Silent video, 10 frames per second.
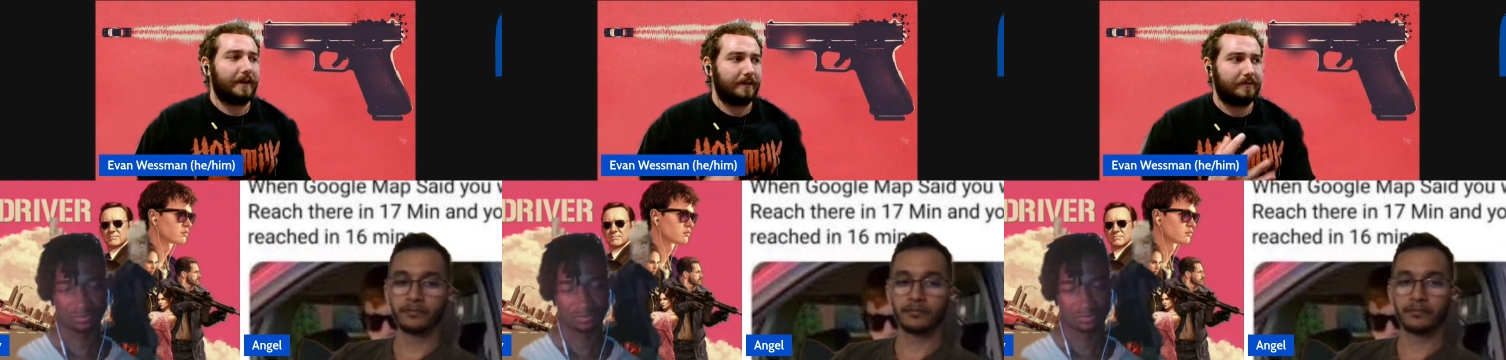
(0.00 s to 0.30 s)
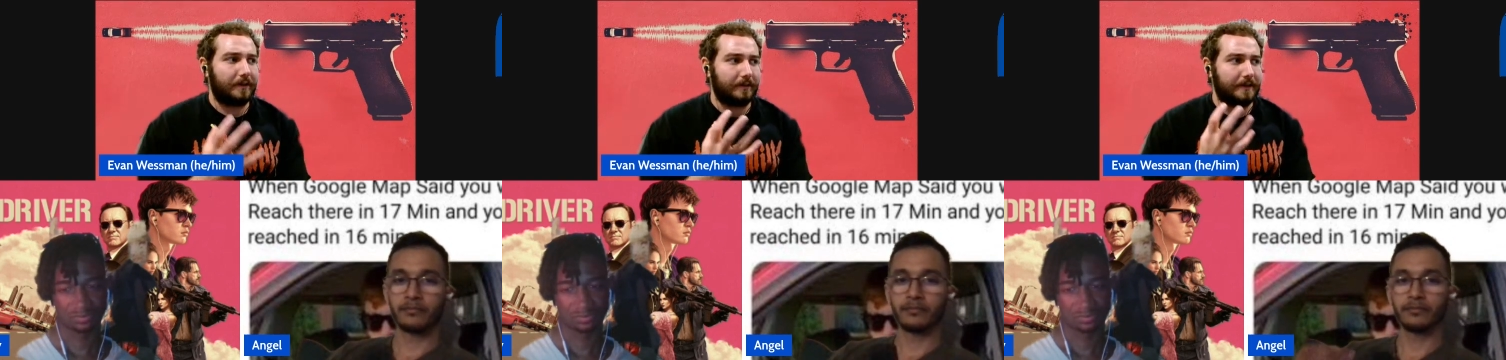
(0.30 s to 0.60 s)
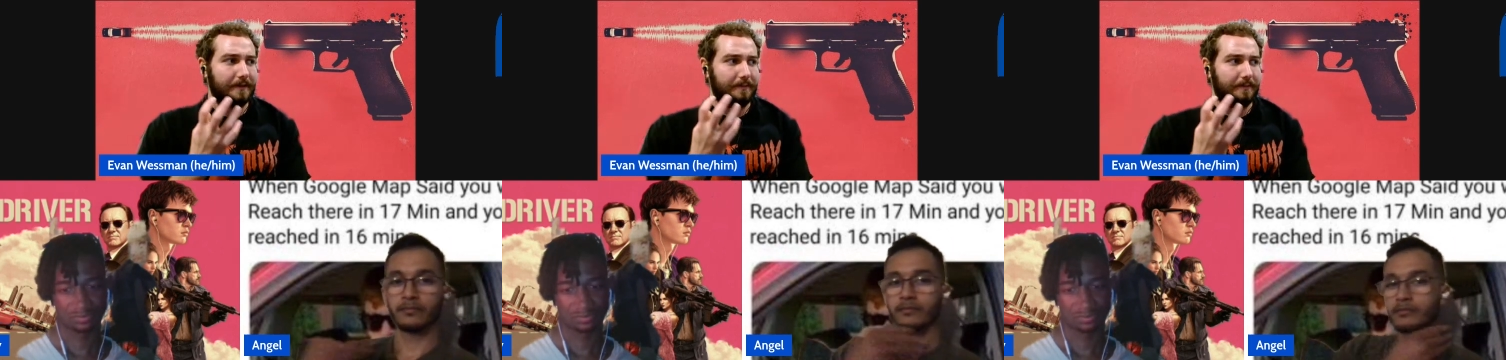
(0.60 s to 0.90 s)
Speaker 1: very
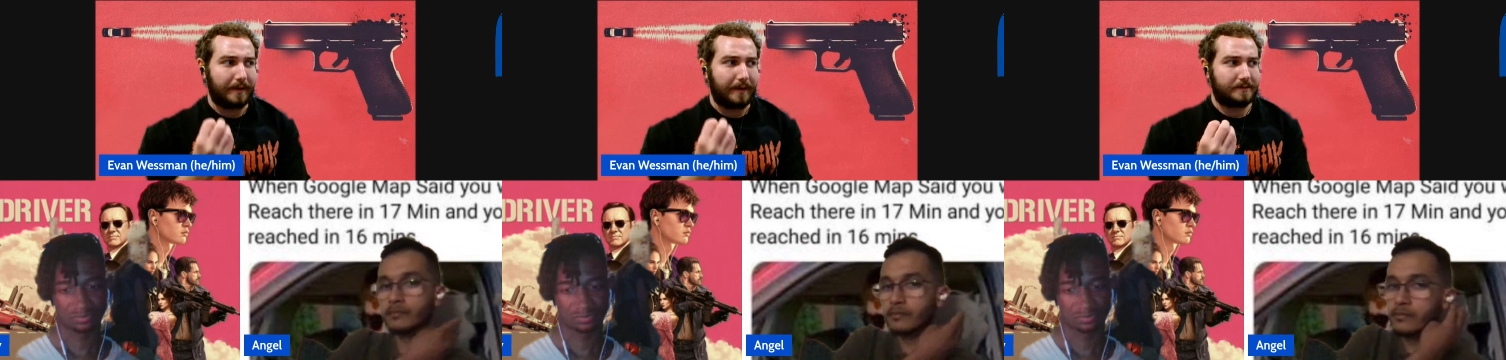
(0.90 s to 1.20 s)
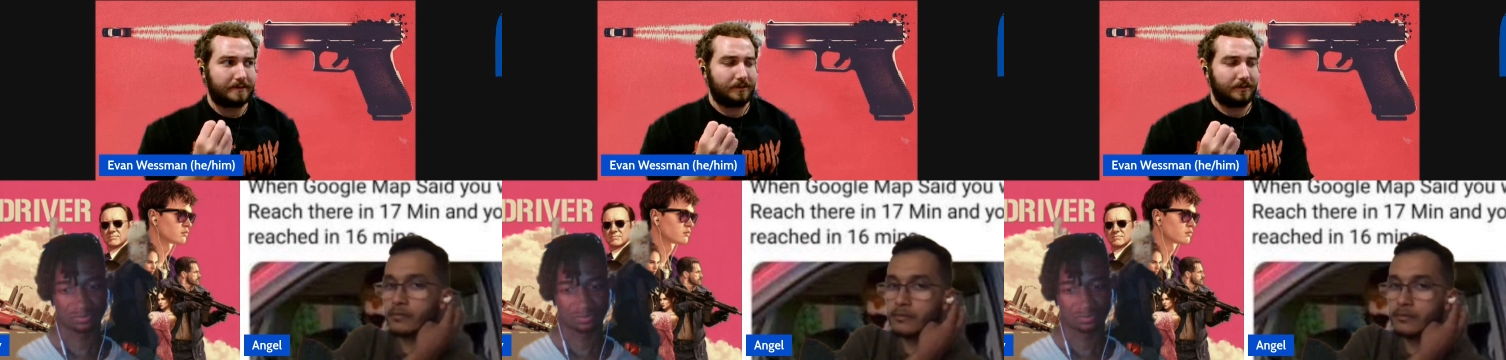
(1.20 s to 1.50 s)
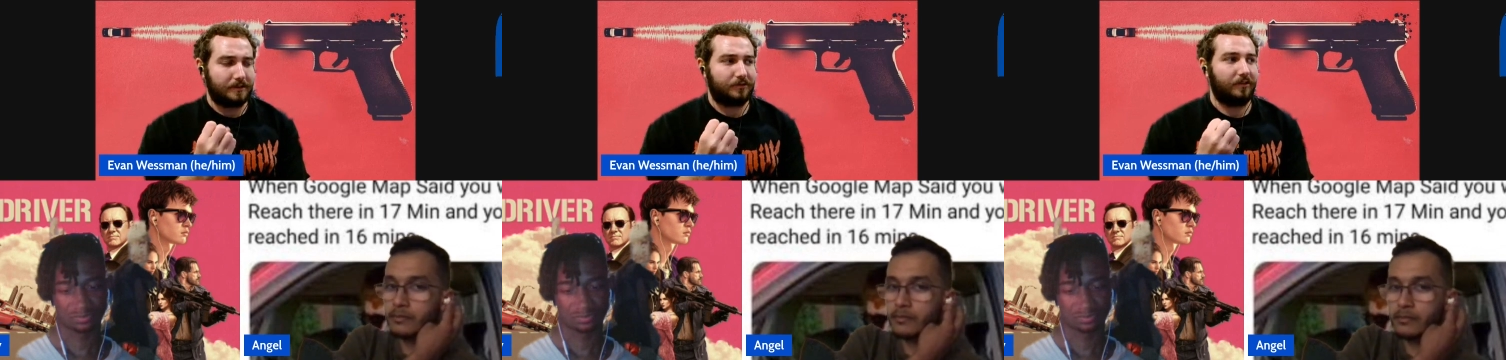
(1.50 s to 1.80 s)
base
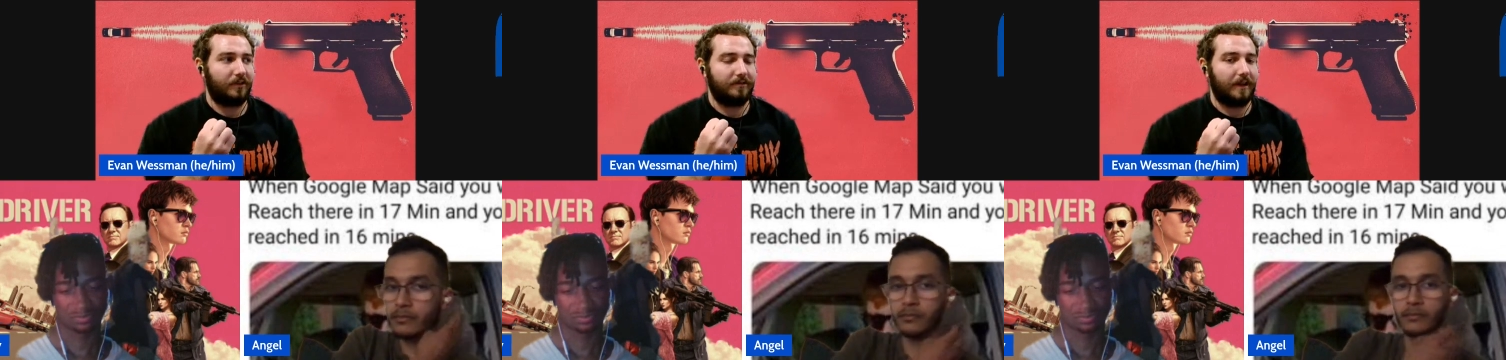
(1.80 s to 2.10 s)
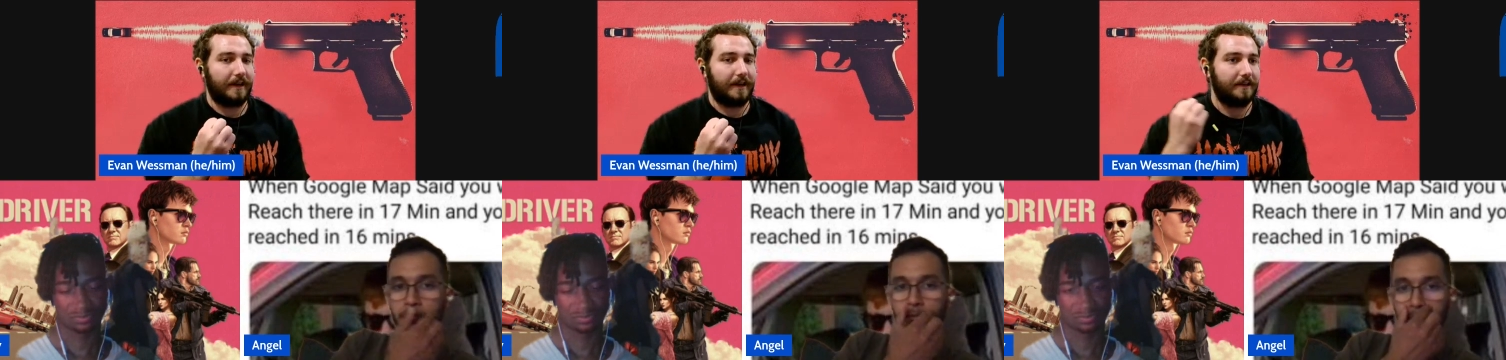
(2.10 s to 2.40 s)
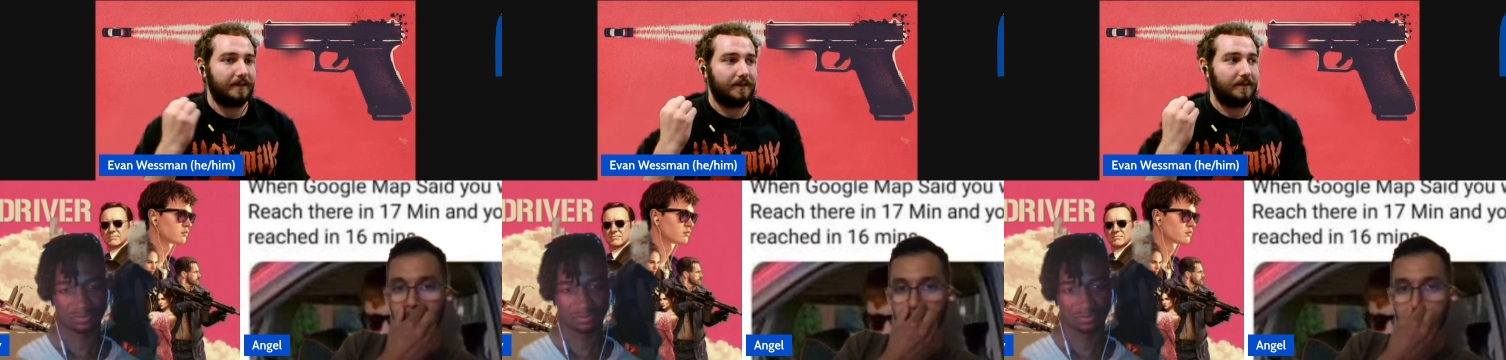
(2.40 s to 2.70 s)
construction of like
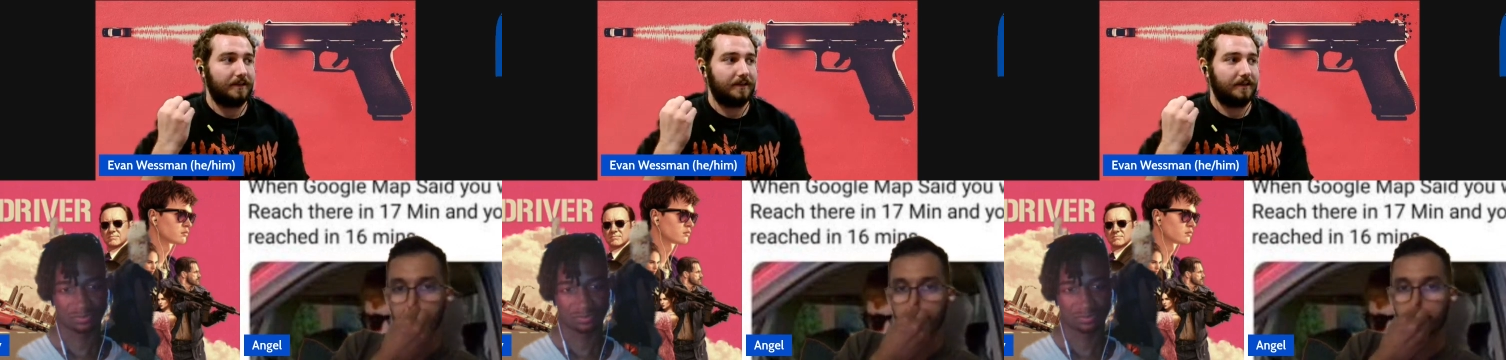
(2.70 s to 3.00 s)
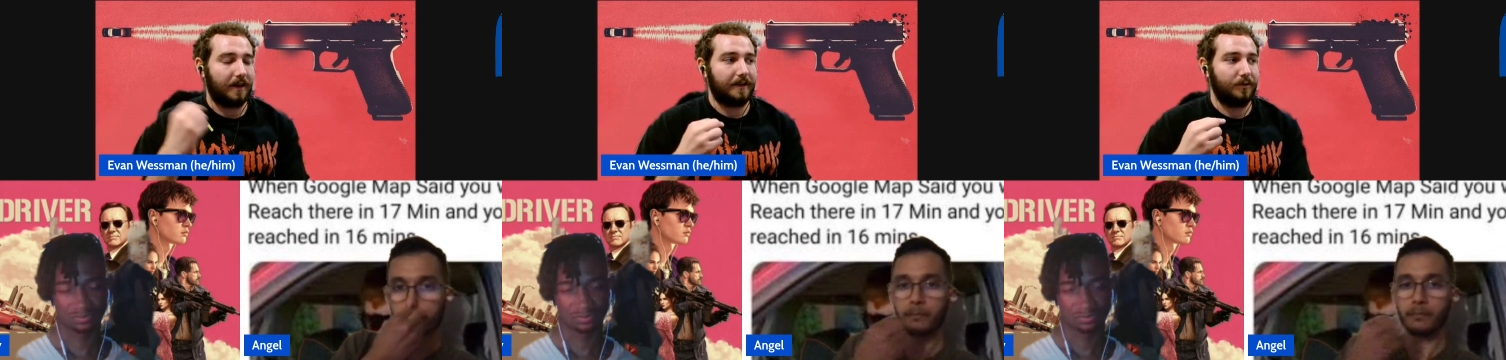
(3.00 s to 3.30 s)
guy who